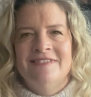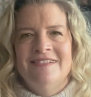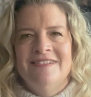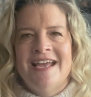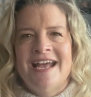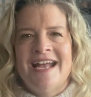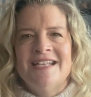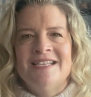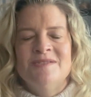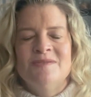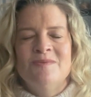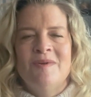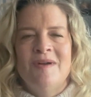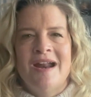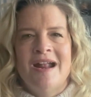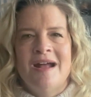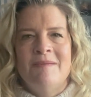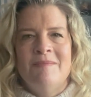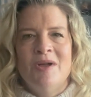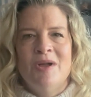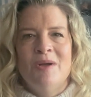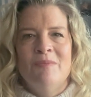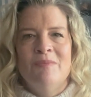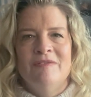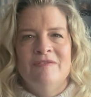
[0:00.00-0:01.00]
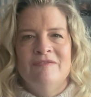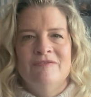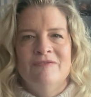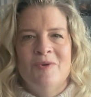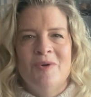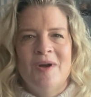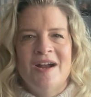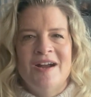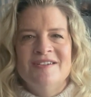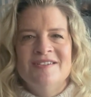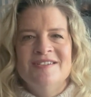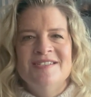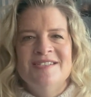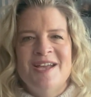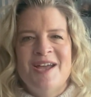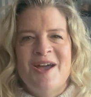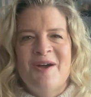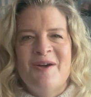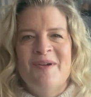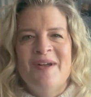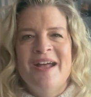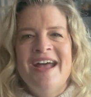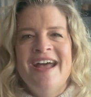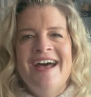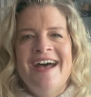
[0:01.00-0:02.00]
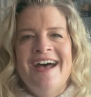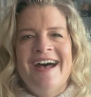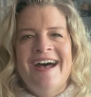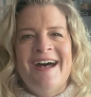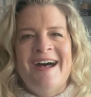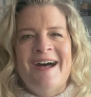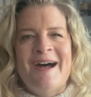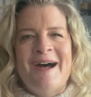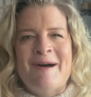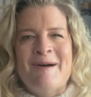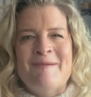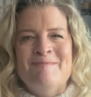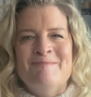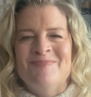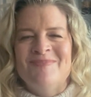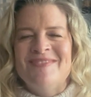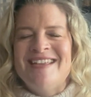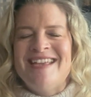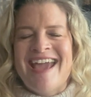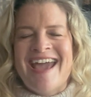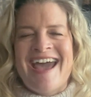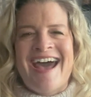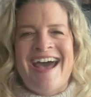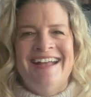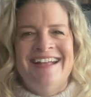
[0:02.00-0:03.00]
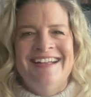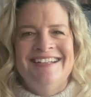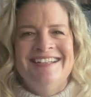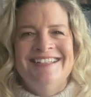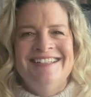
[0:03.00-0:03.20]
That's what I'm hoping for. So yeah,